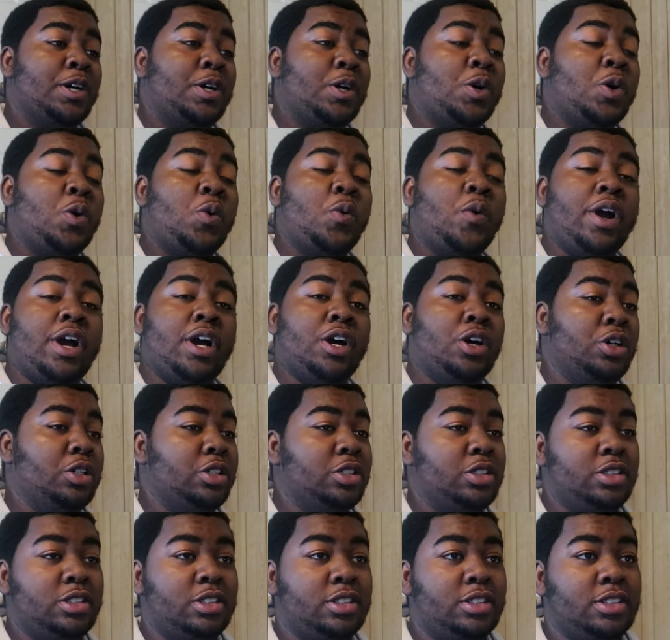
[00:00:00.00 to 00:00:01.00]
Who
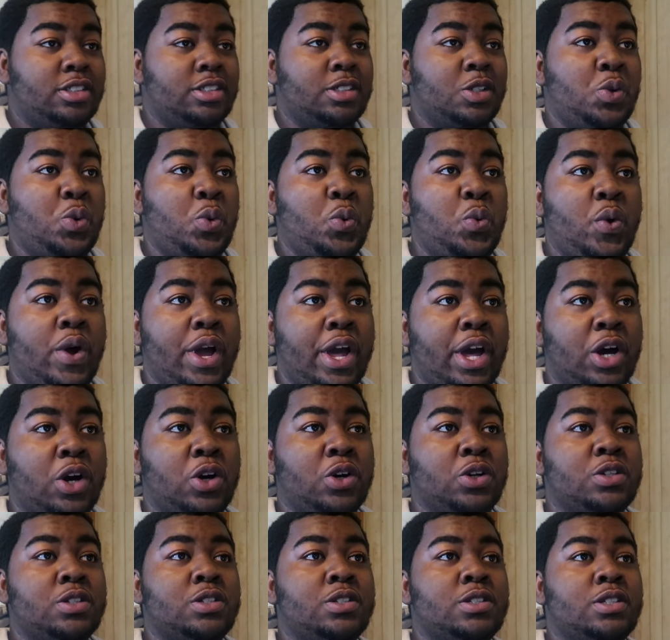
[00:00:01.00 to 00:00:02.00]
else? Who
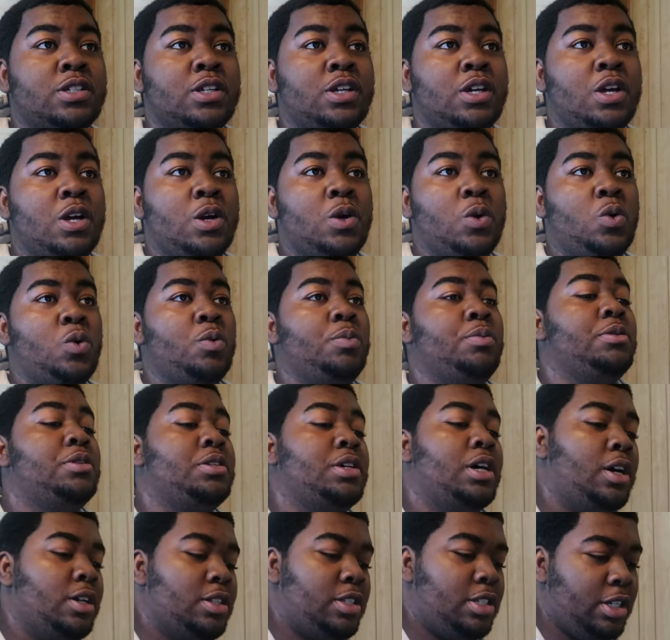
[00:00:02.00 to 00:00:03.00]
else will be
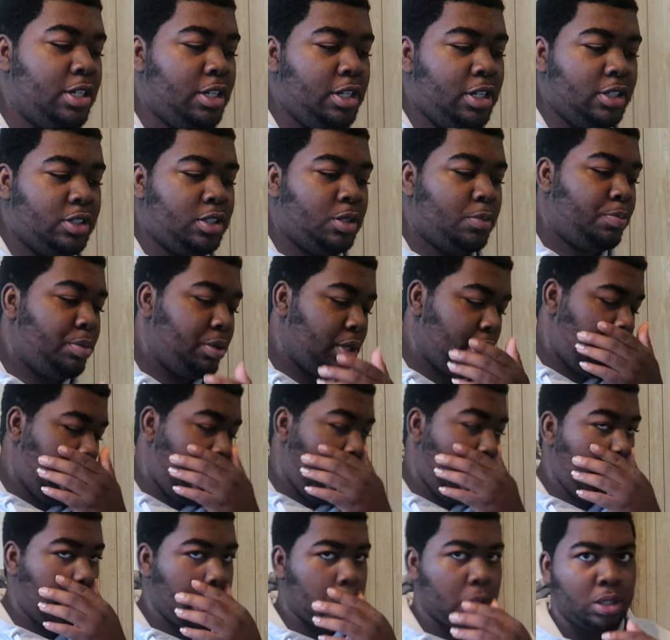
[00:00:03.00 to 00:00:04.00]
salty enough to put
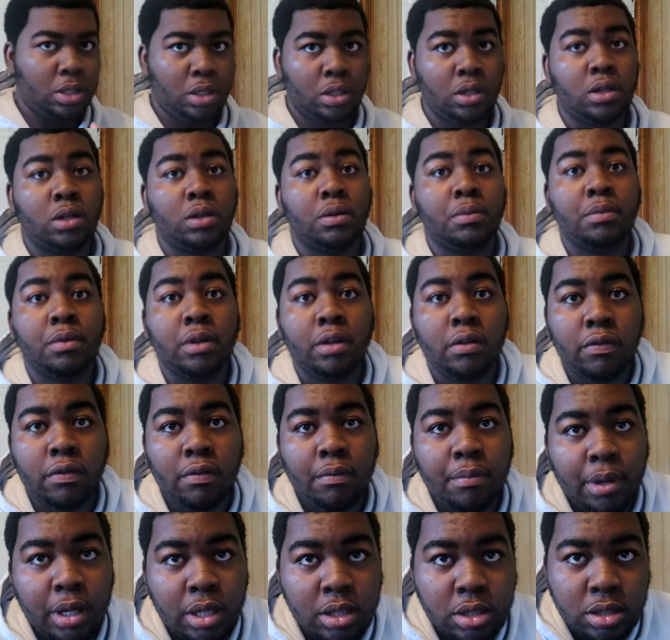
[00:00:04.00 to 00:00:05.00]
out um,
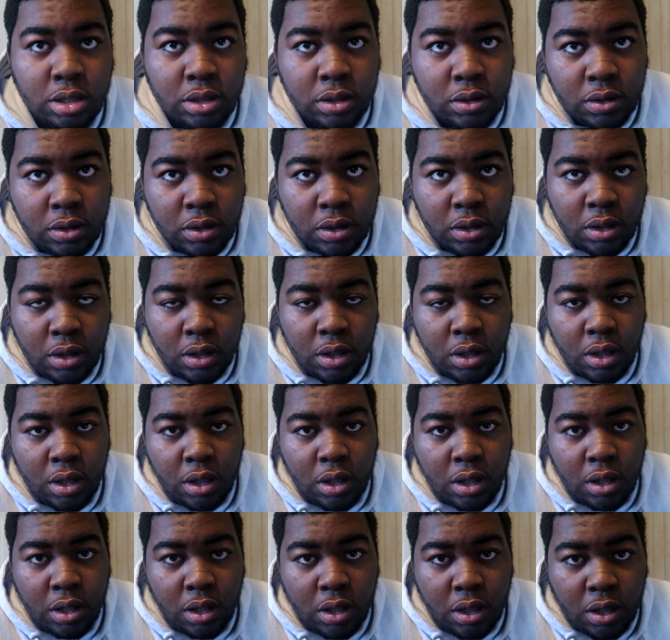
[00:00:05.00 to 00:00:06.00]
information?
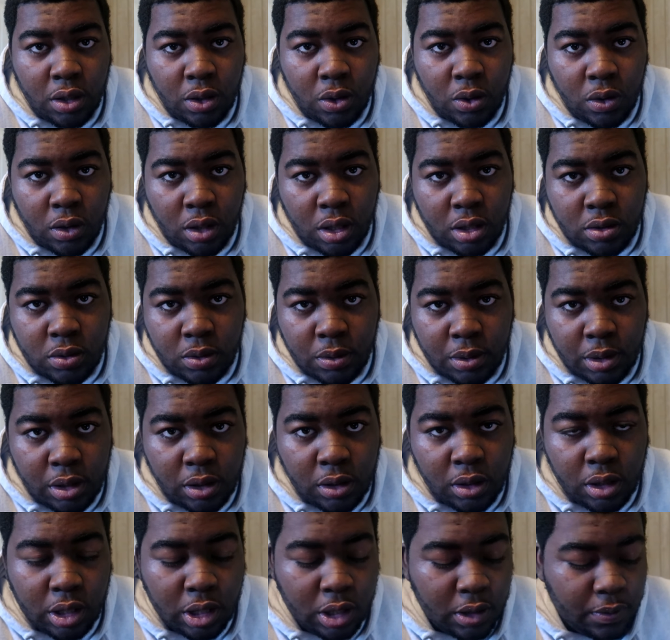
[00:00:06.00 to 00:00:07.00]
Who else would
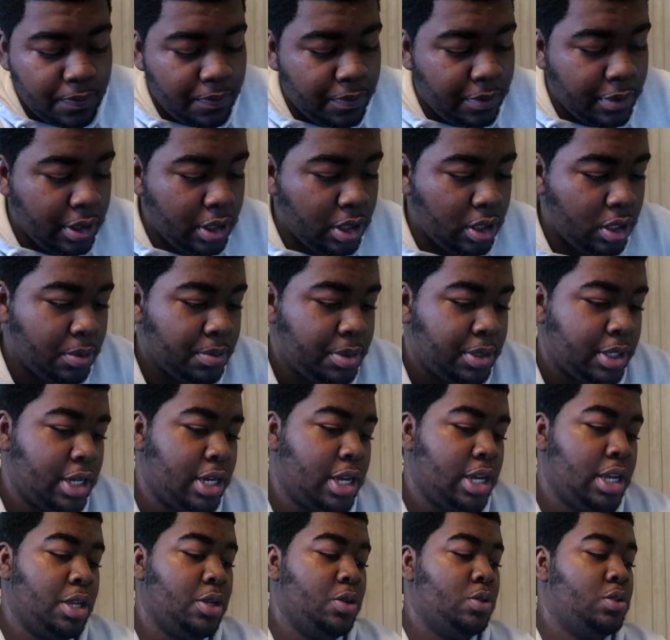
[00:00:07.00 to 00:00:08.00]
do that? You know what I'm
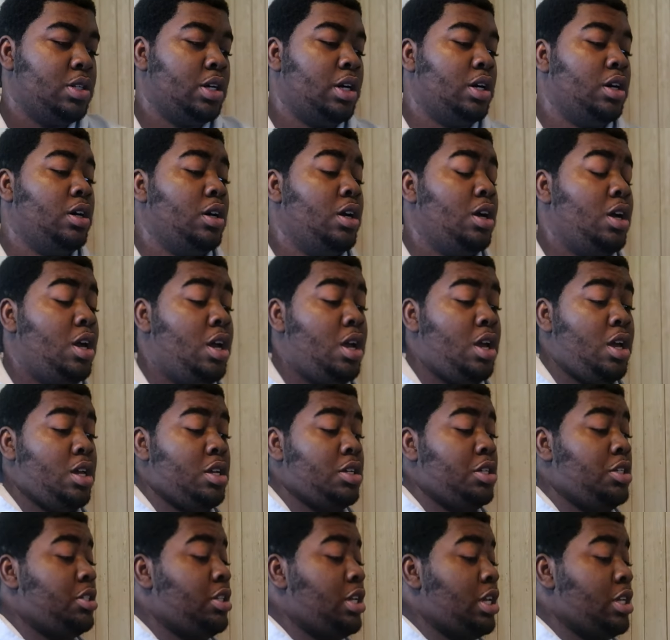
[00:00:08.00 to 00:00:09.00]
saying? You saw.
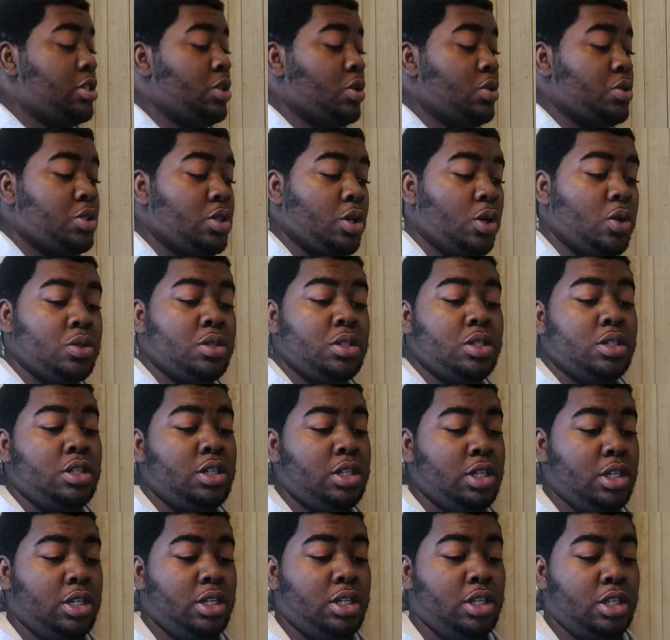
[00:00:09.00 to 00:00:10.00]
She said so. Sosa
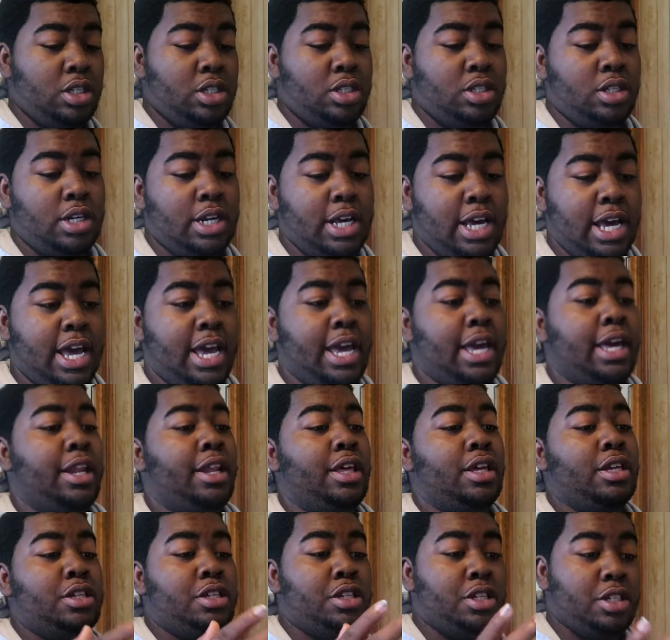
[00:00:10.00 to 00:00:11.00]
did this and that, and
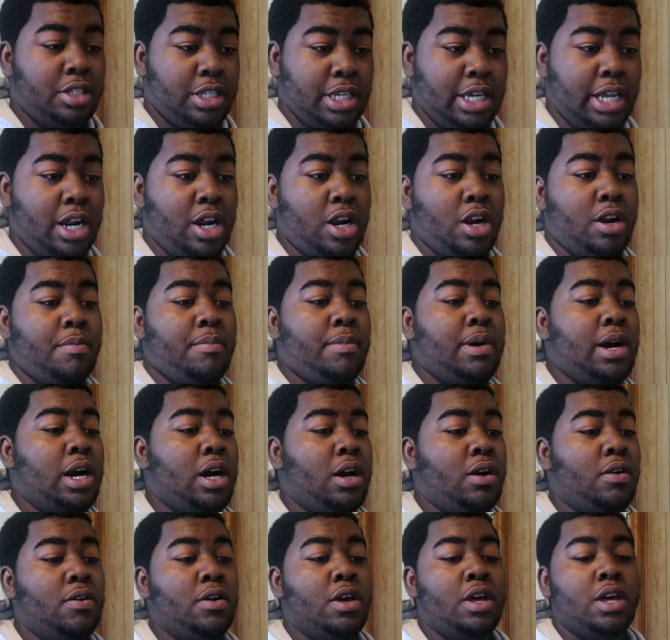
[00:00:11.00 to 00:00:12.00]
then she said out her
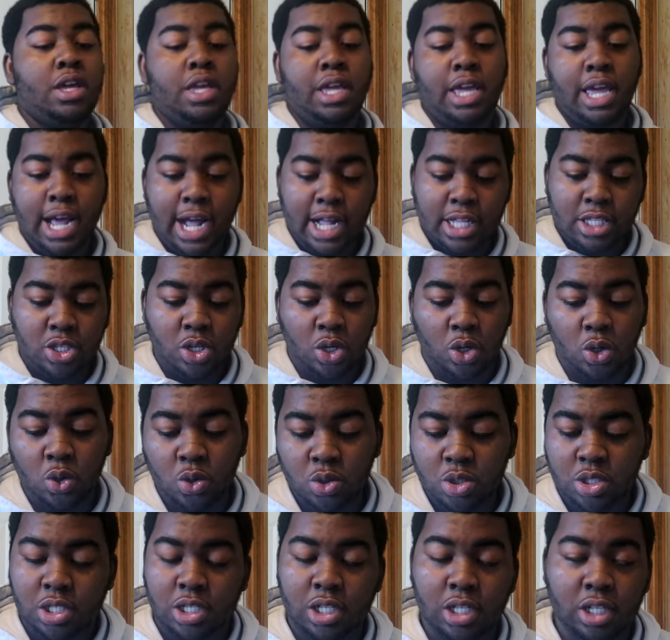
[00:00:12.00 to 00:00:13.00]
mouth, "Yeah, I
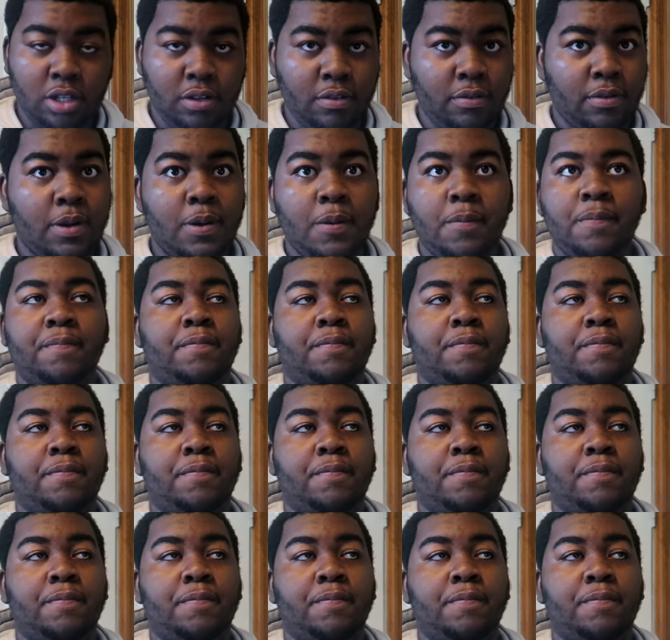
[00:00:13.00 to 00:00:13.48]
told Chief."